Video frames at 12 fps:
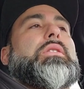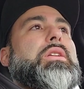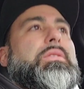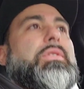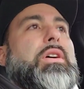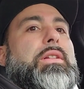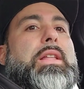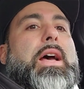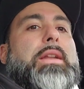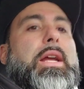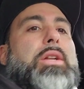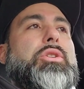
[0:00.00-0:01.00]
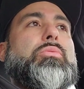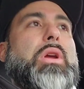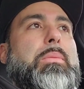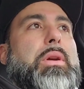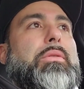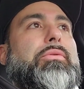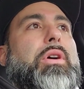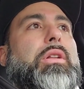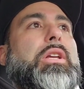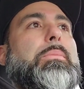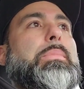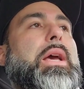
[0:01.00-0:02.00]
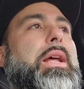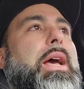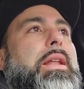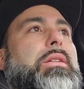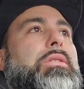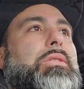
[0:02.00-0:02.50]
things of that nature. Maybe a front lip get added.